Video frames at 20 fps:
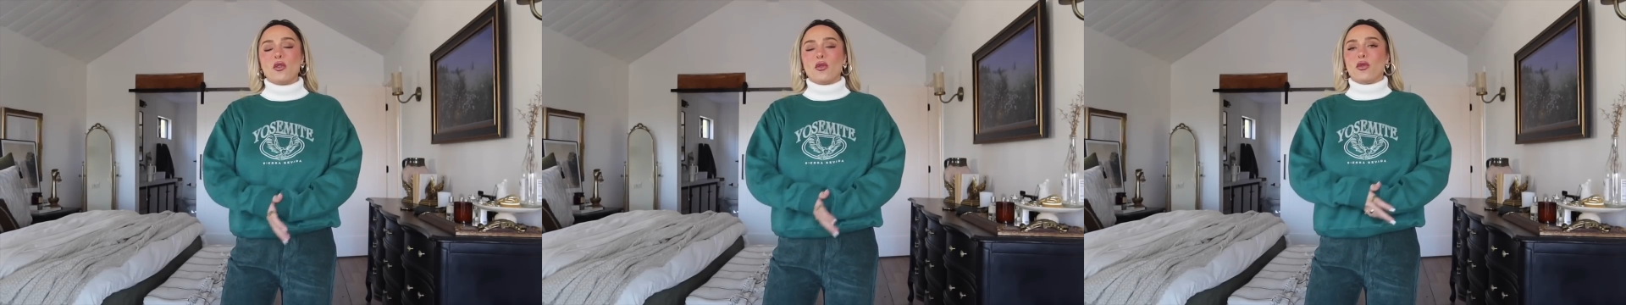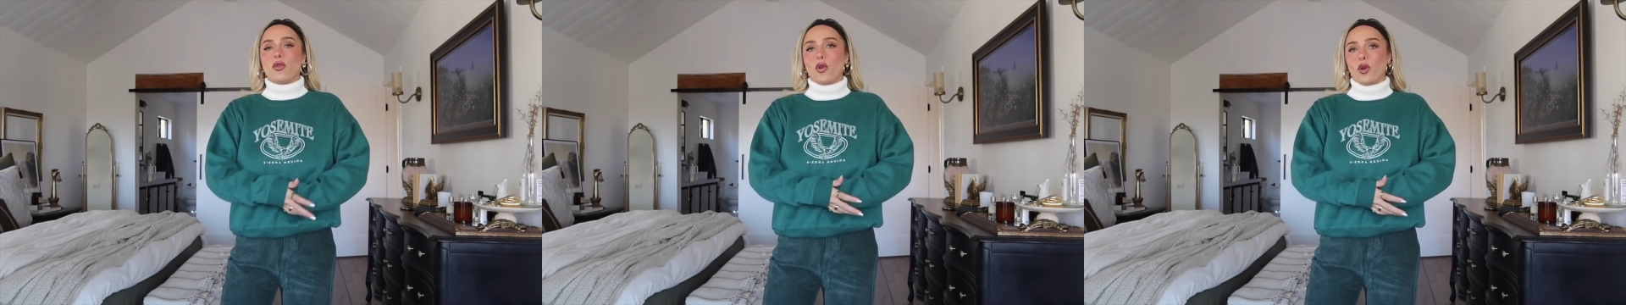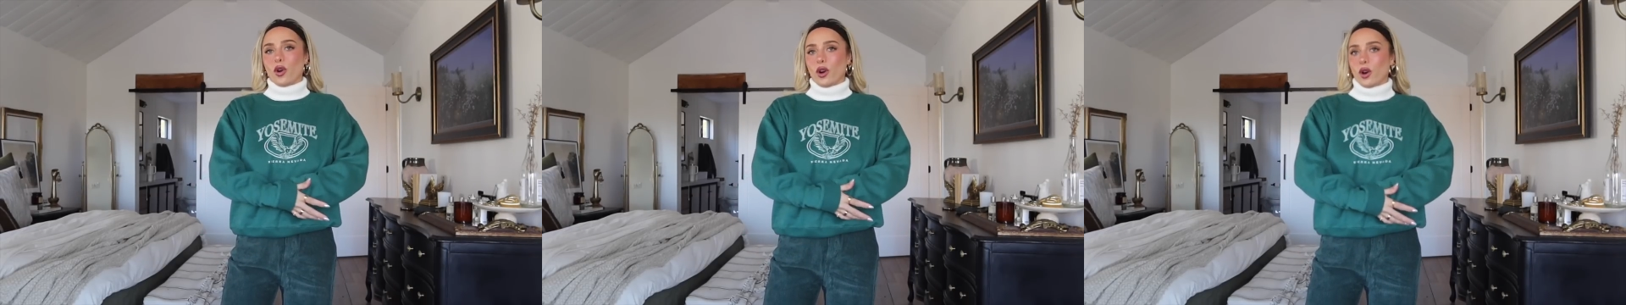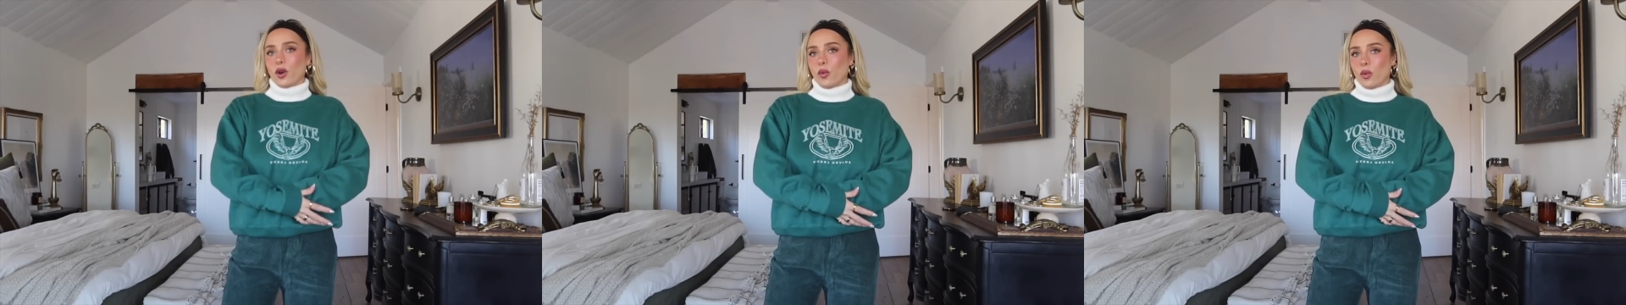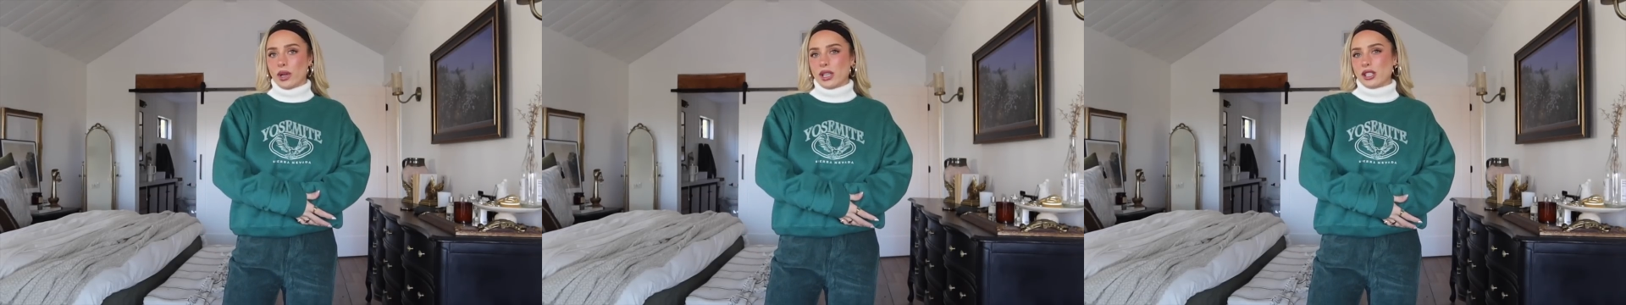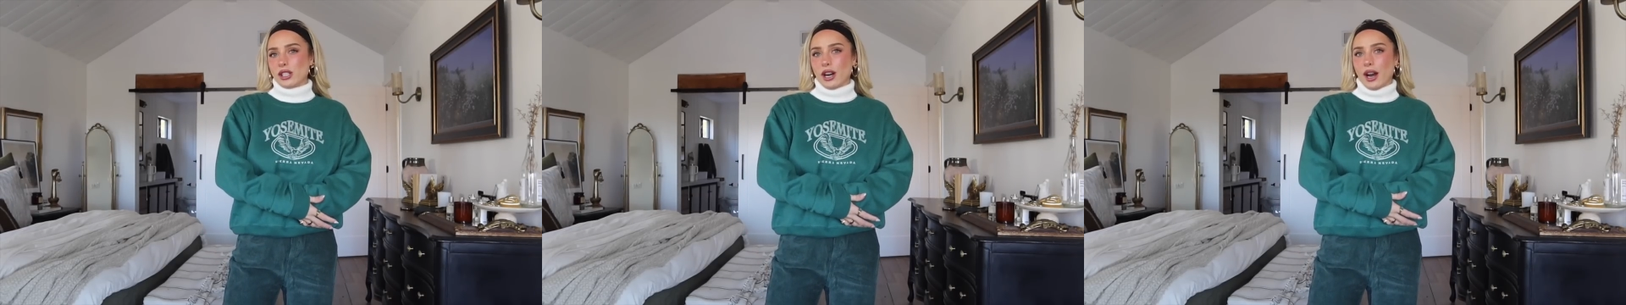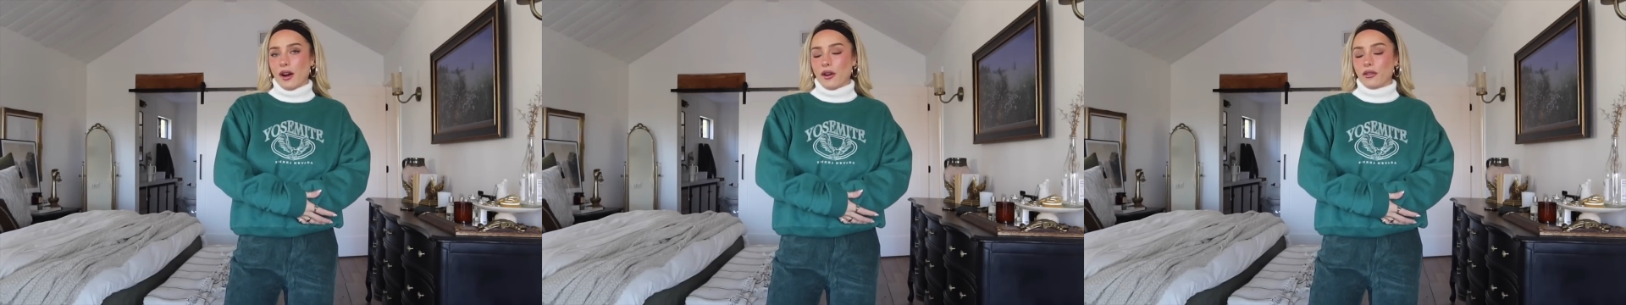for
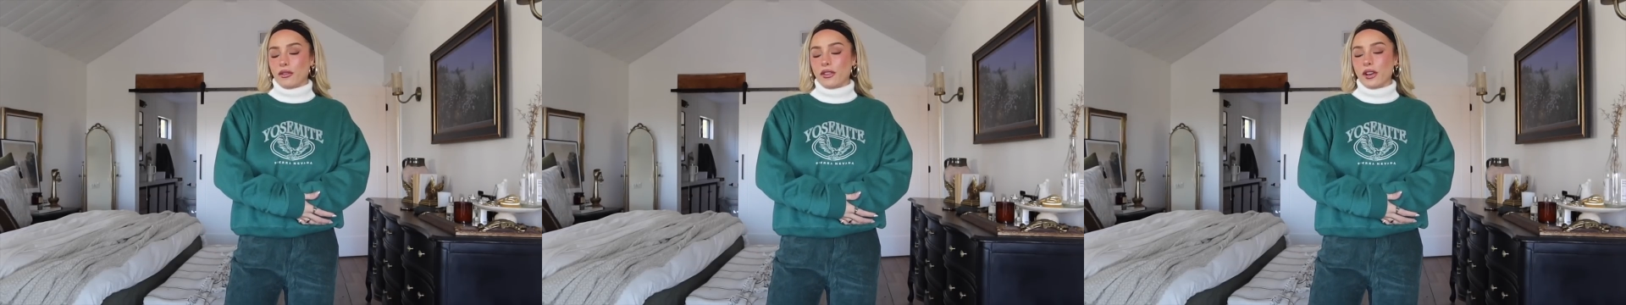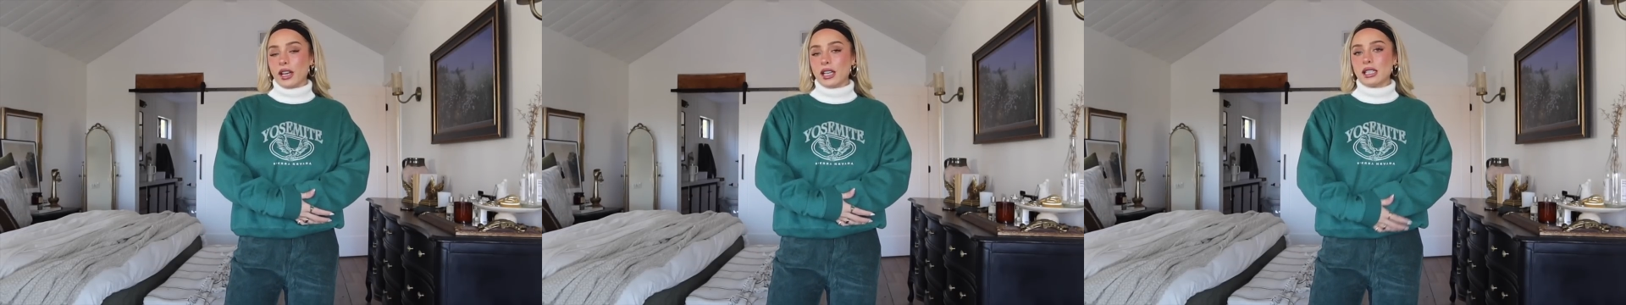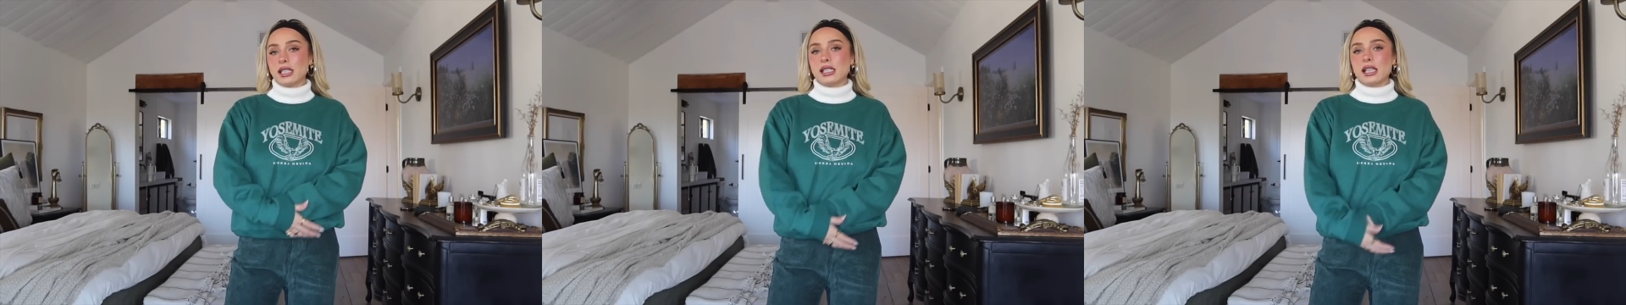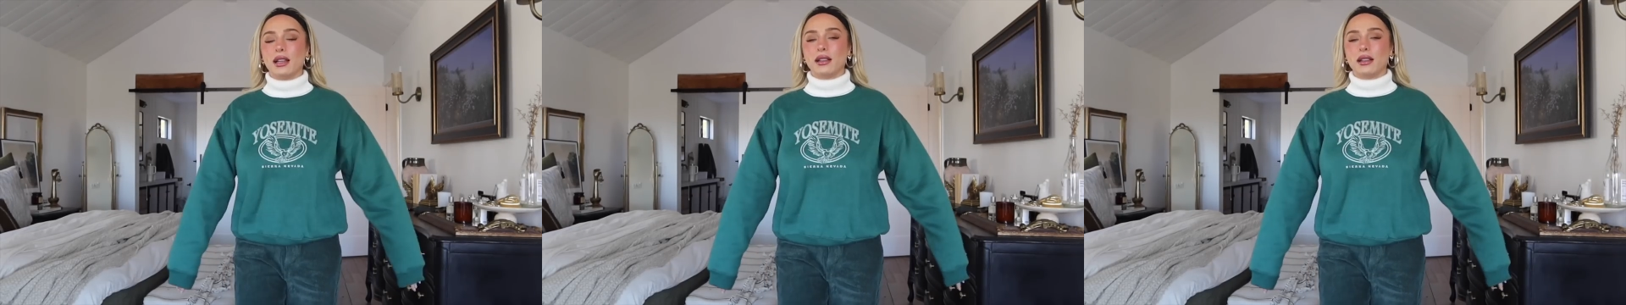winter outfits.